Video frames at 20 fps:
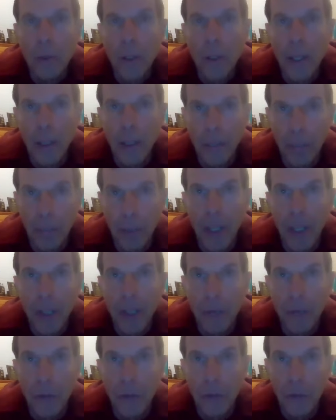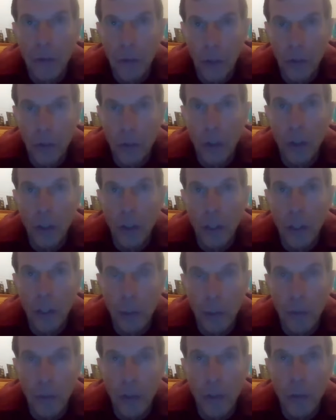in play for Social Security to
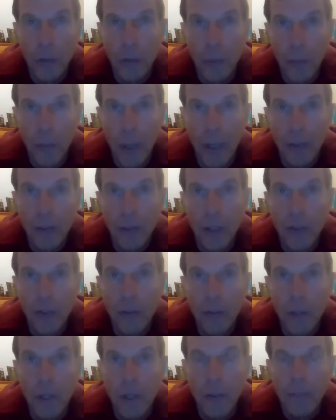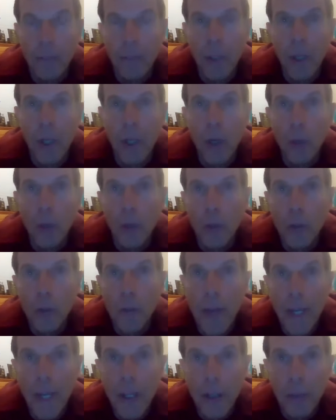review and process. When you
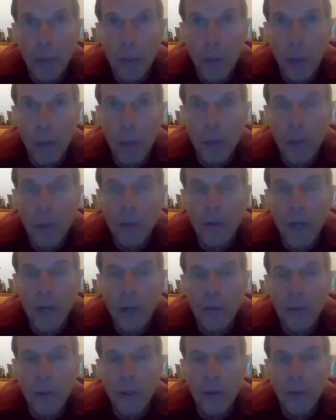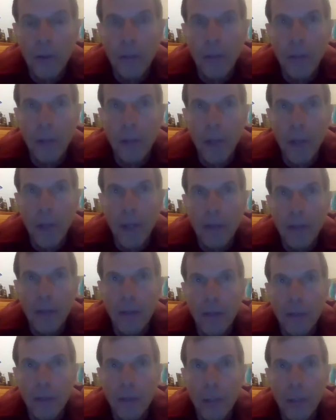make an appointment to file for disability
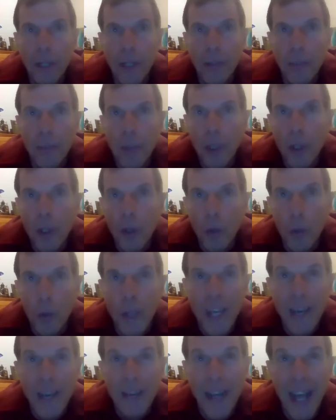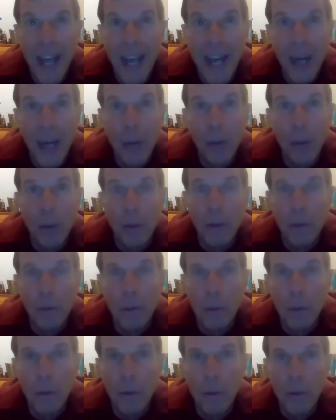benefits, we have an hour
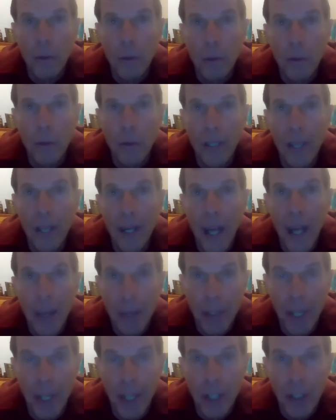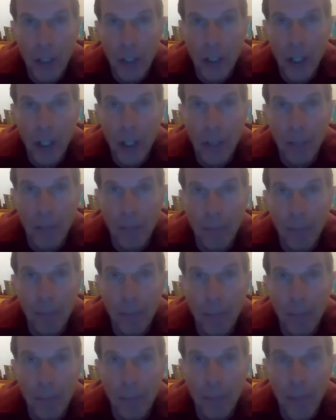to get an application done.
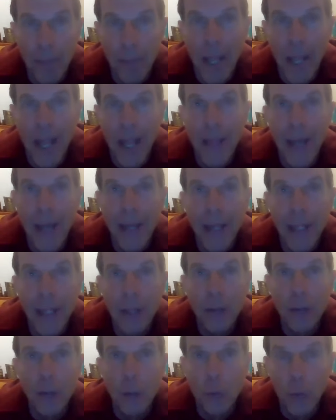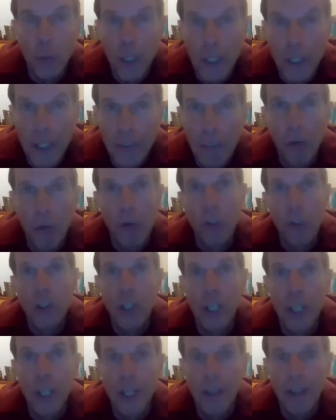And that is really
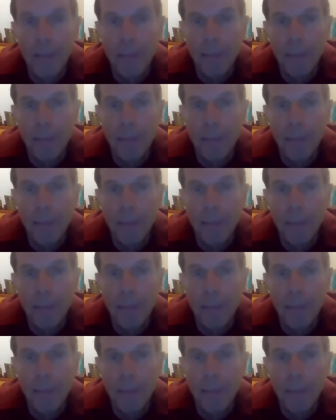pushing it